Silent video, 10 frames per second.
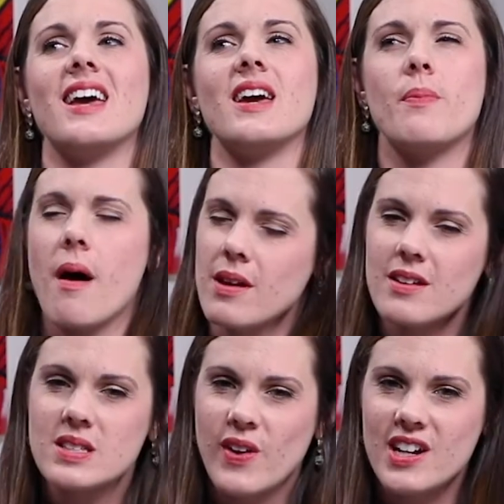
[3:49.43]
it probably
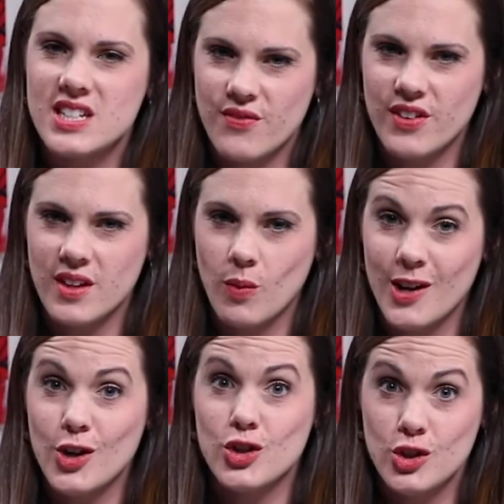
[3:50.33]
looks very different than
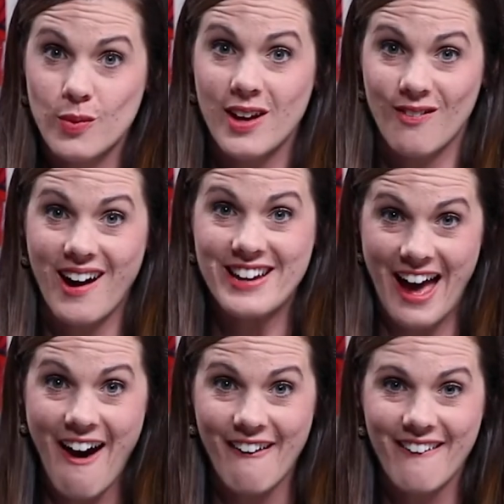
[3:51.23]
what you're doing right
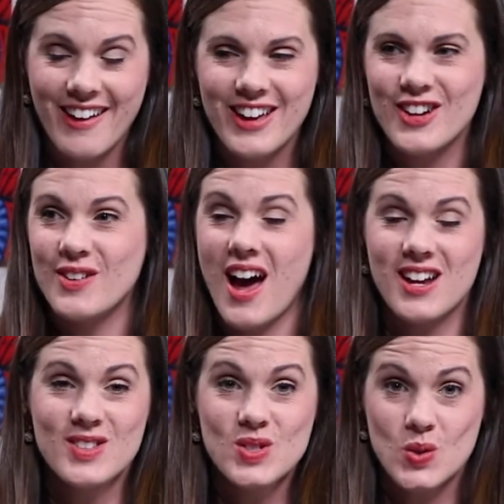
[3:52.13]
now. You're
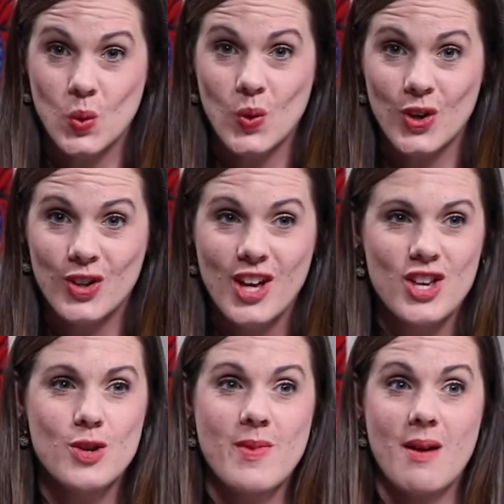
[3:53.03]
not in school,
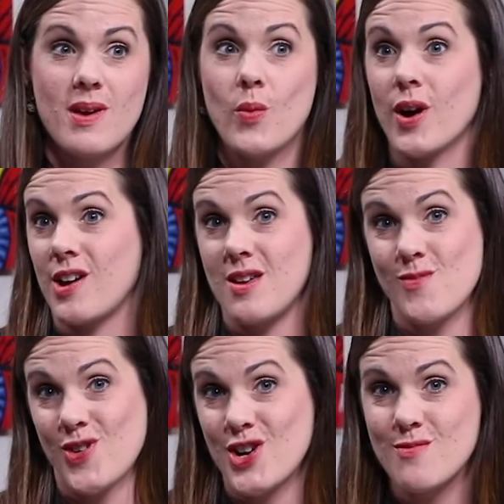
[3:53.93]
you may be working
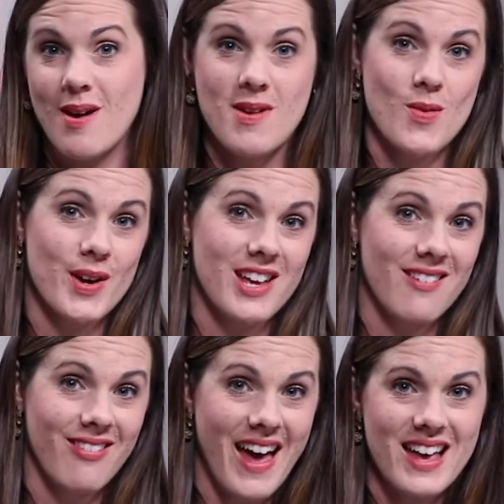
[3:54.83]
more, you may be
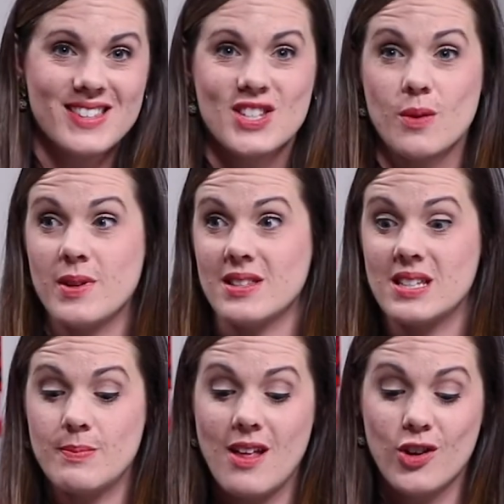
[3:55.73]
working less, your
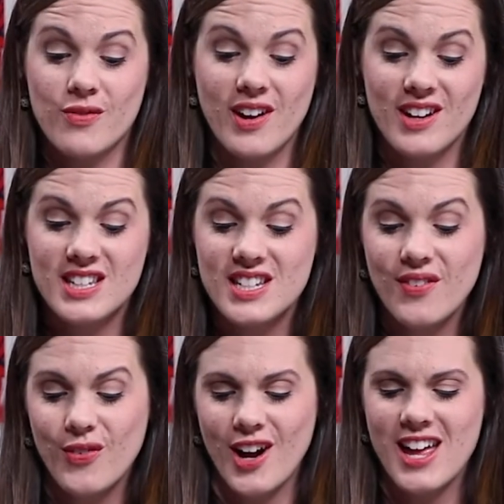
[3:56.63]
business may look very
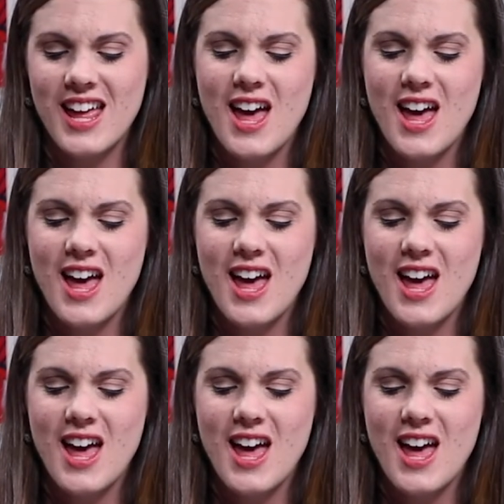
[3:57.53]
different.